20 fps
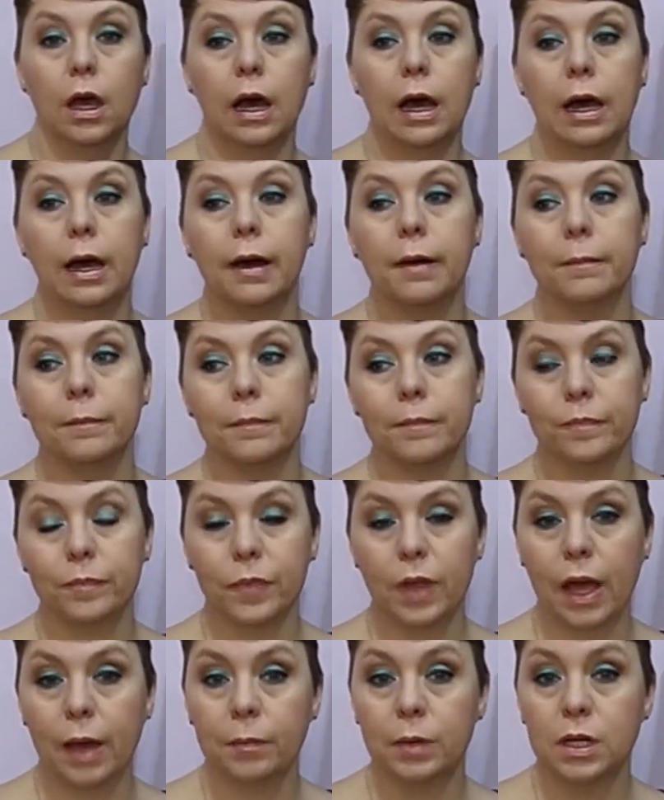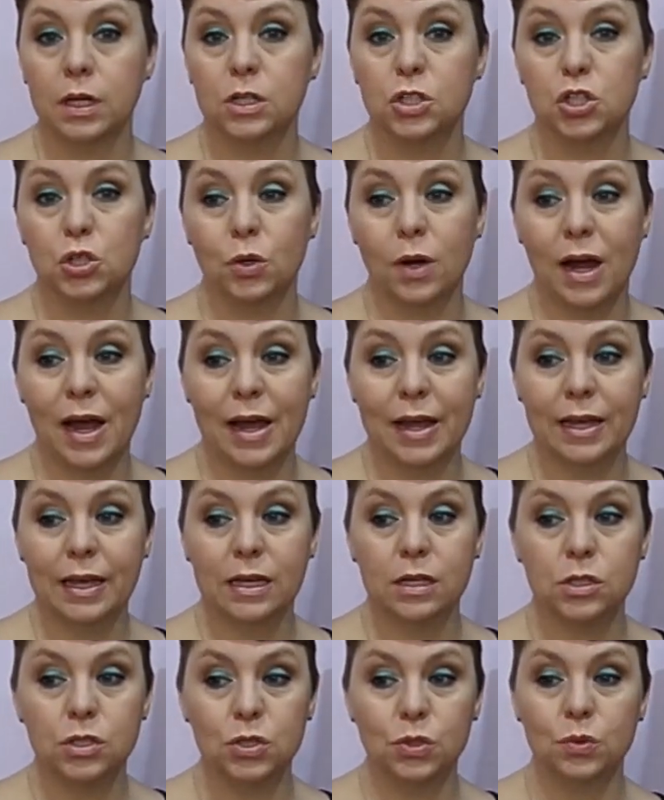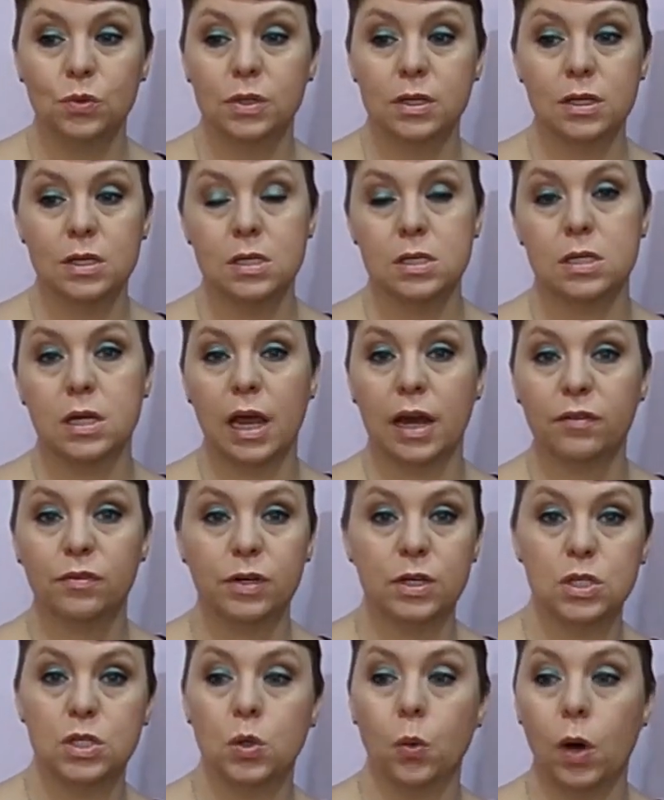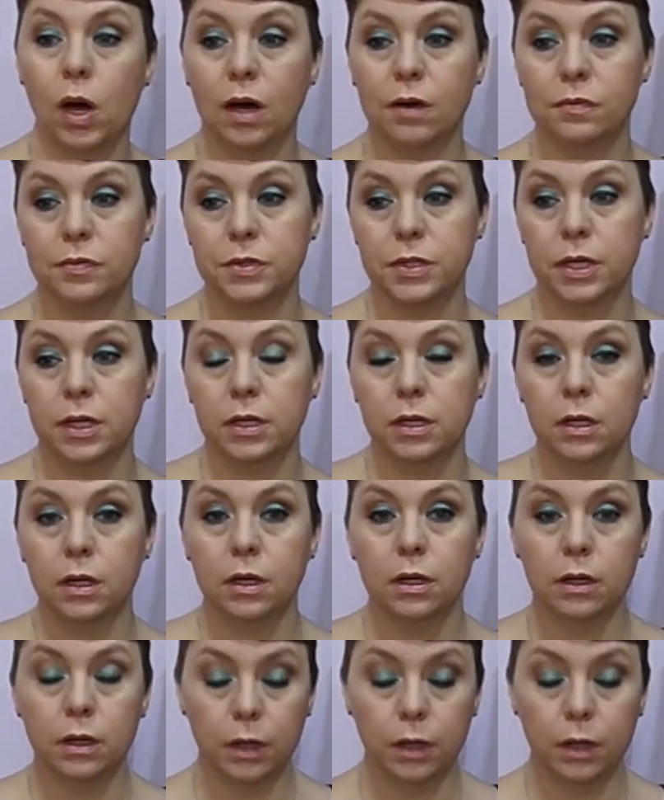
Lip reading: I'm going to try and do this every so often.